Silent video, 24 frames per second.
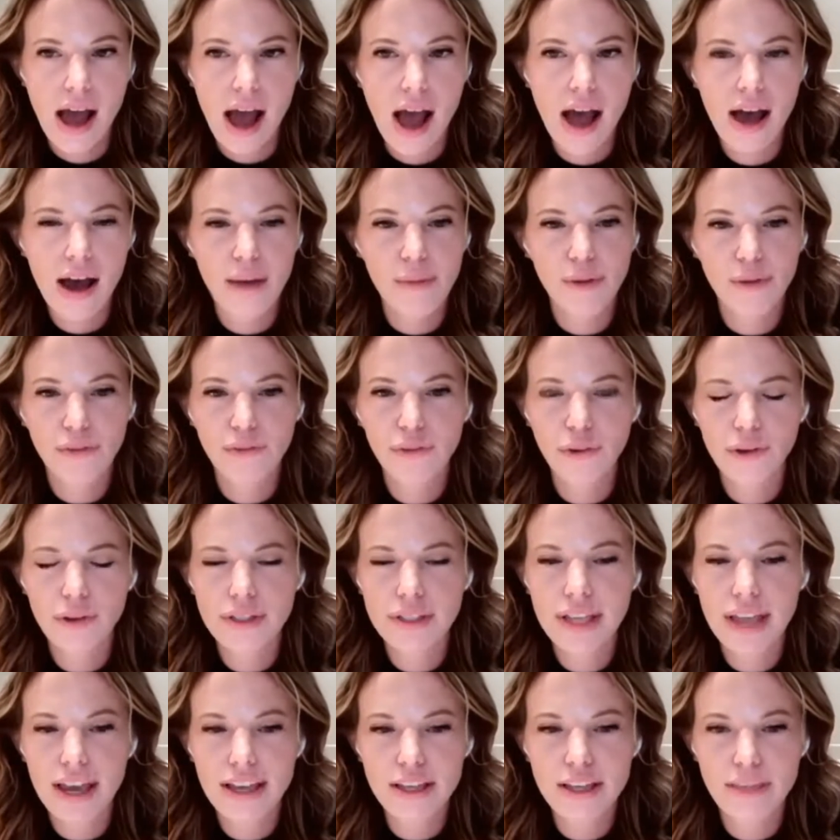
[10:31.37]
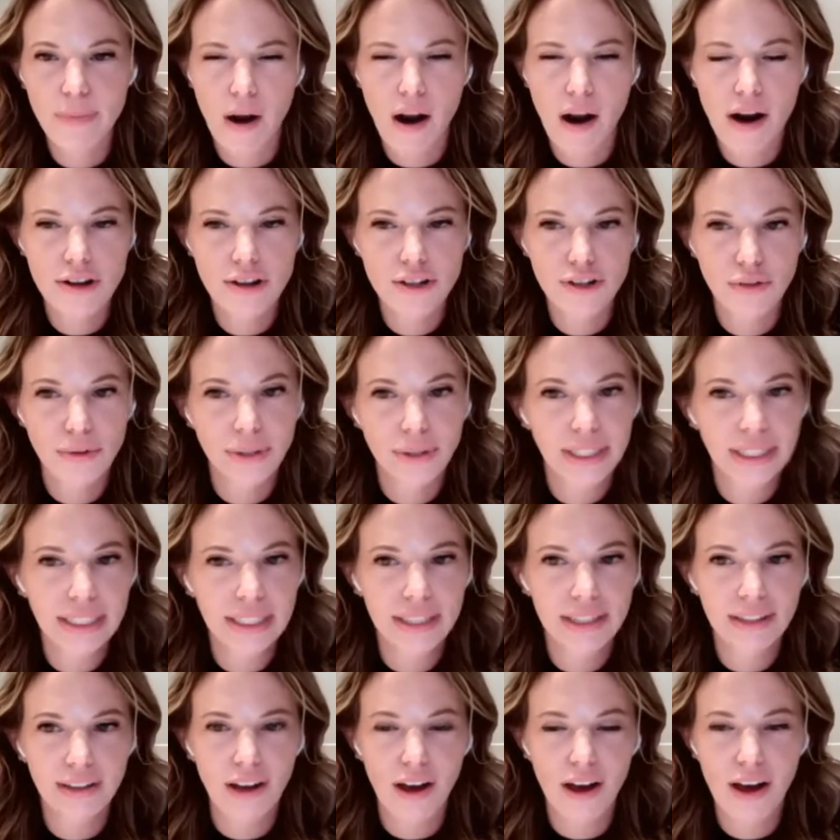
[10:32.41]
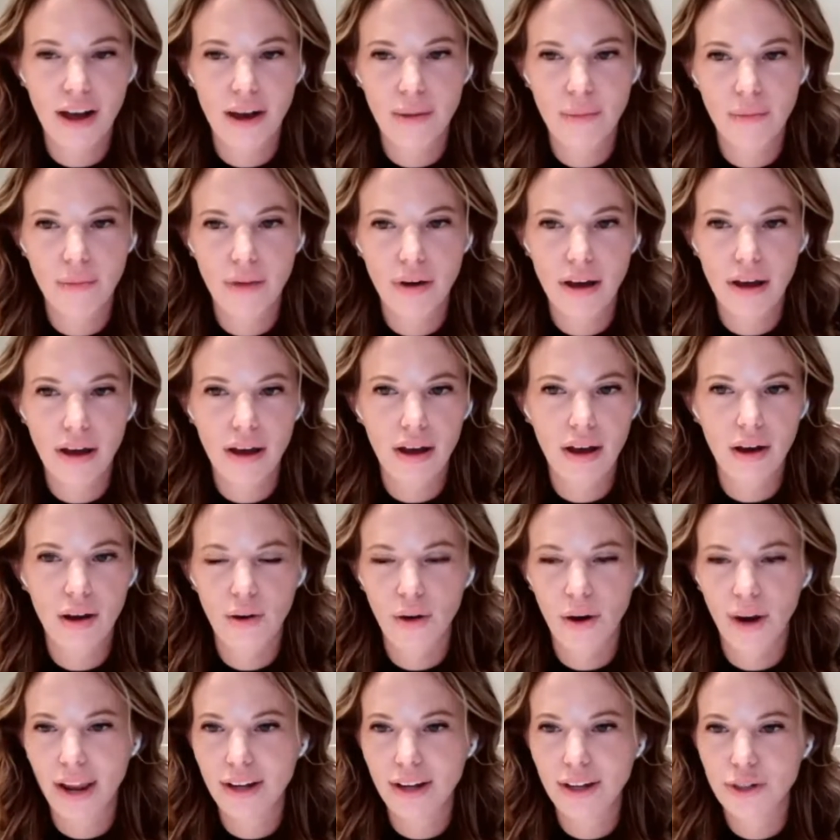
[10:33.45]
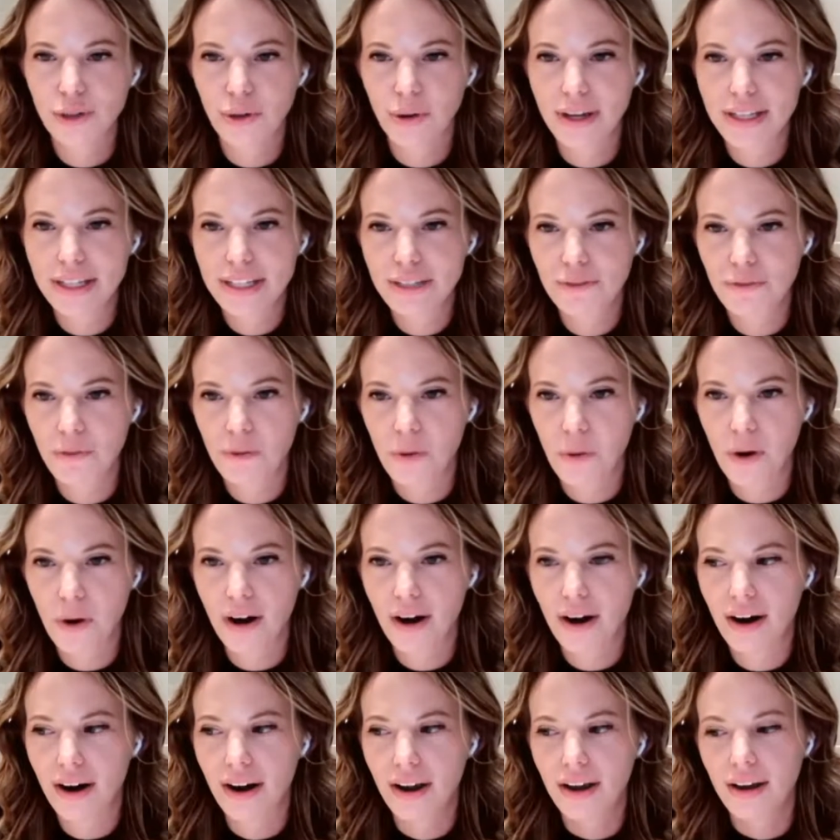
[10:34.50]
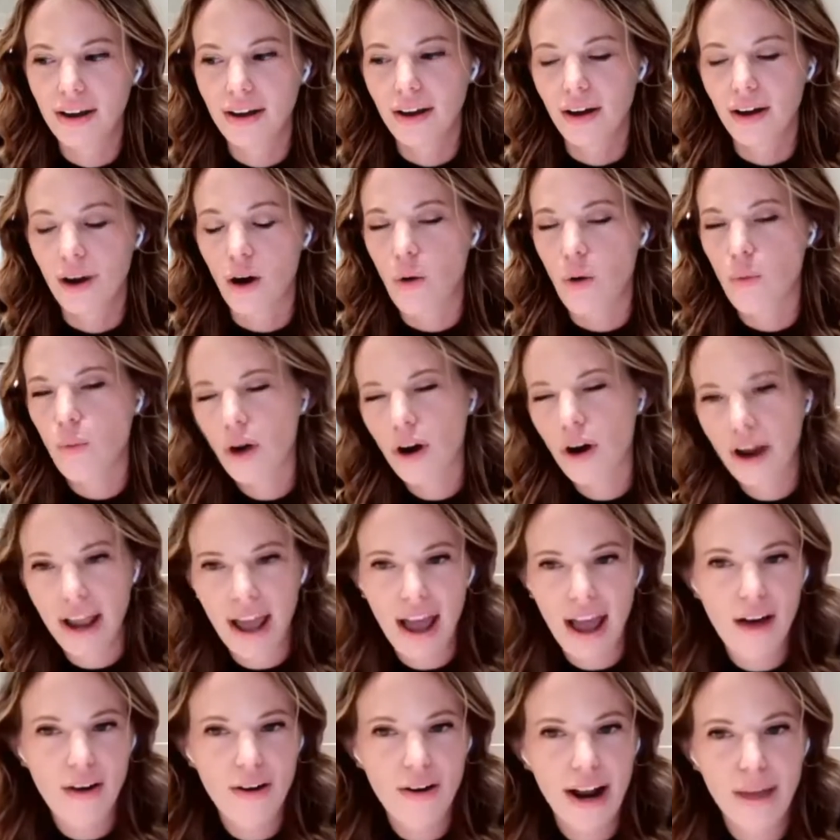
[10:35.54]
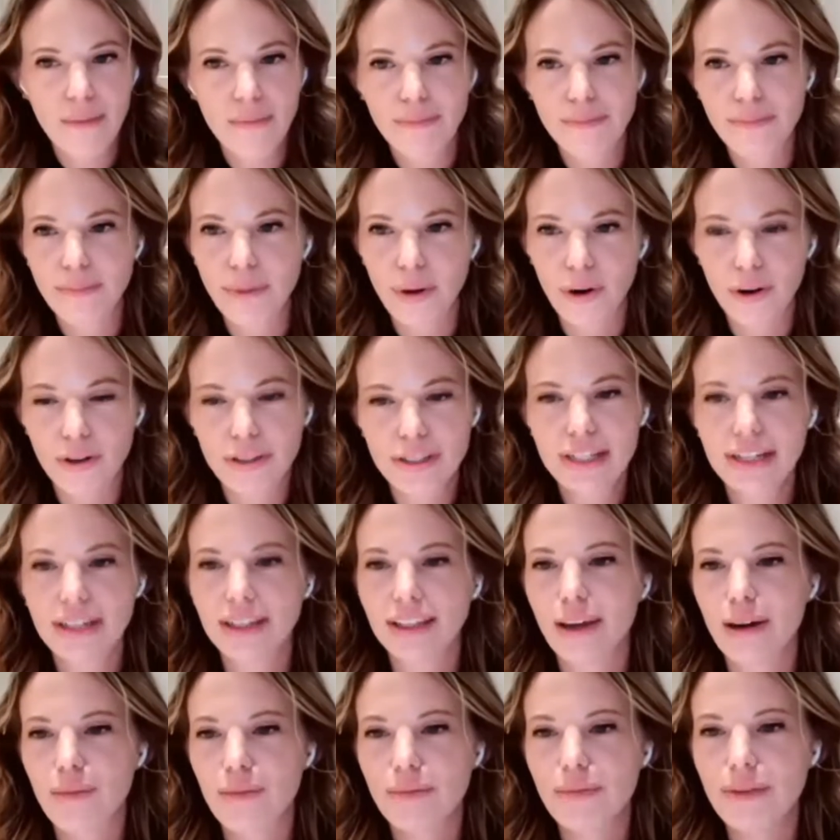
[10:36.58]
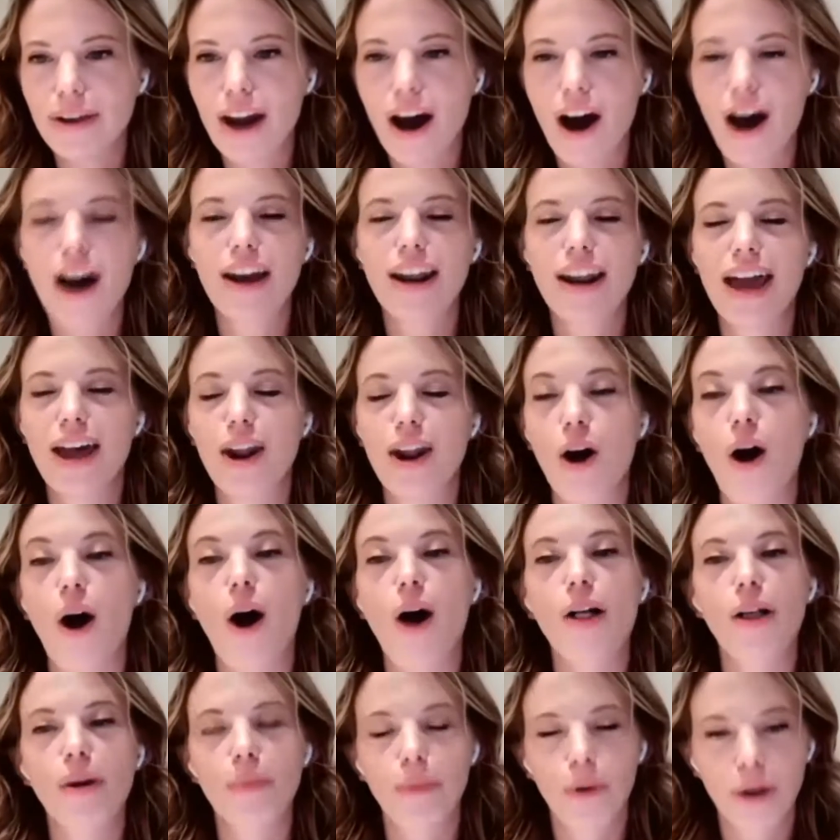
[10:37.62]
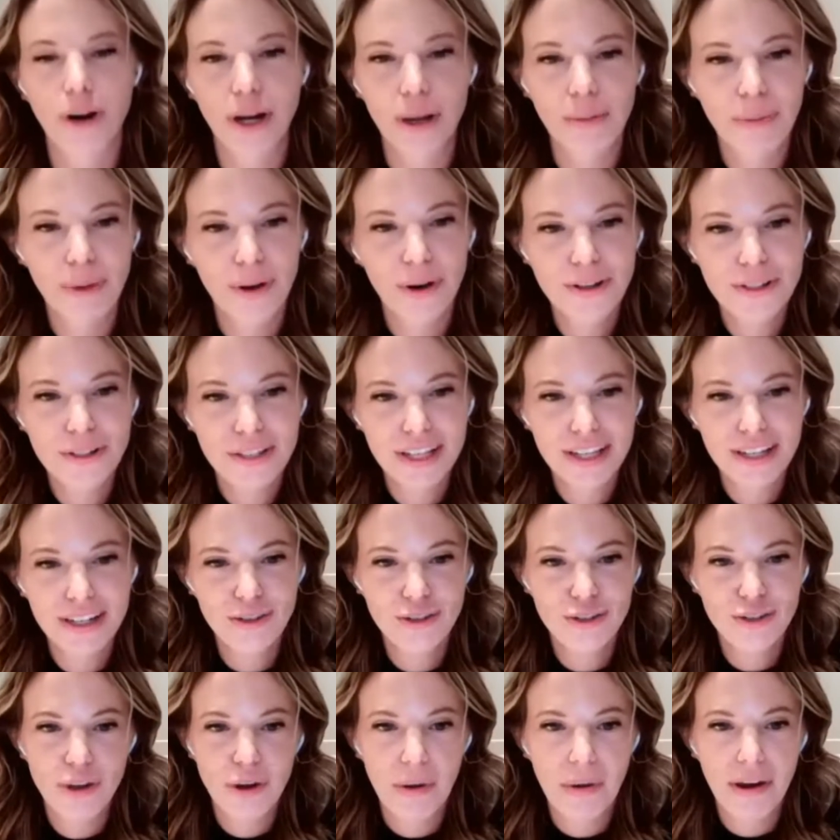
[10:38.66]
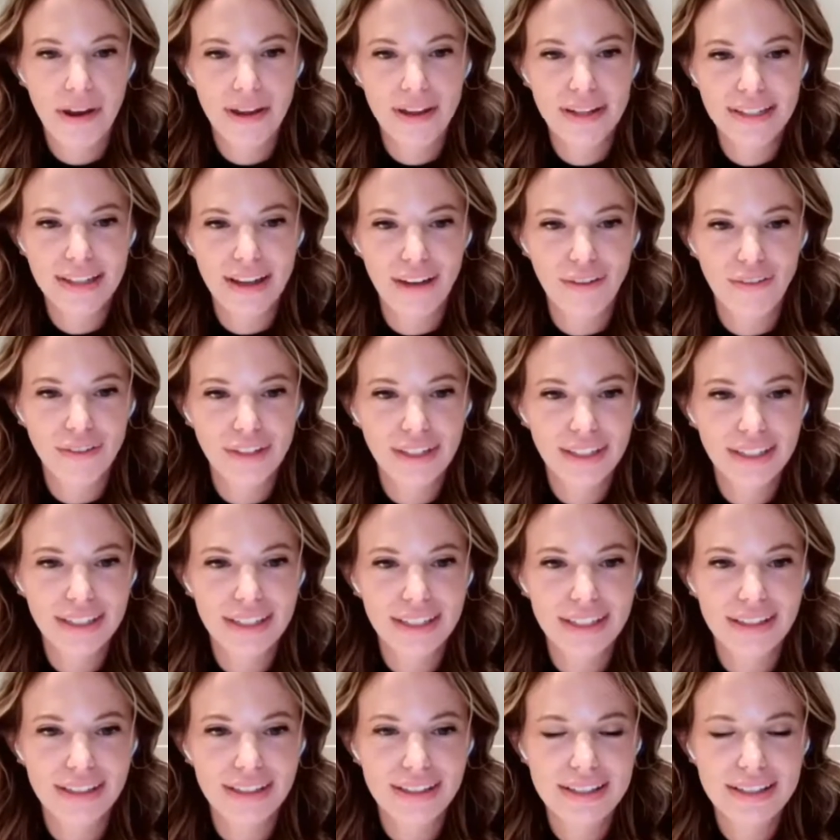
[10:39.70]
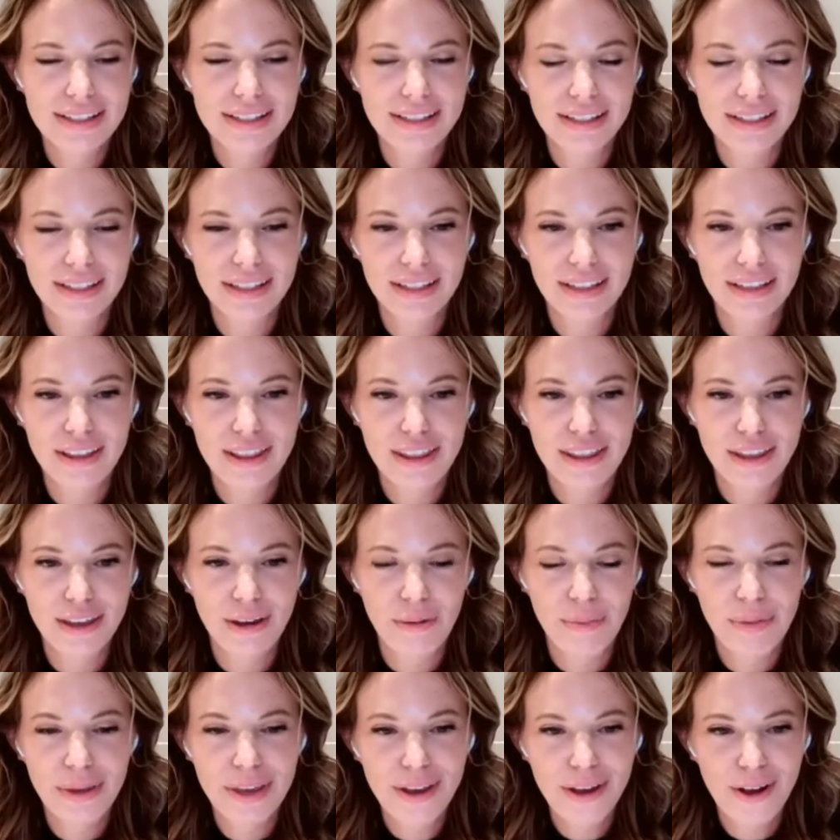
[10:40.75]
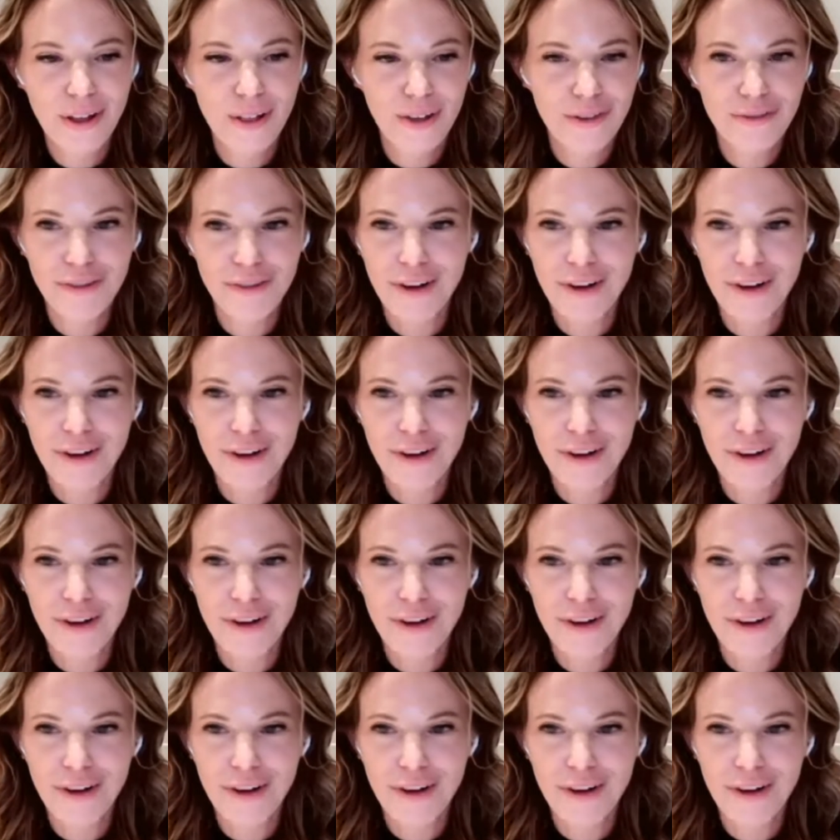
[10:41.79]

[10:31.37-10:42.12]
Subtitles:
The full size bars are really a great choice for a workout. I personally am not at all a morning person, so I can definitely see the appeal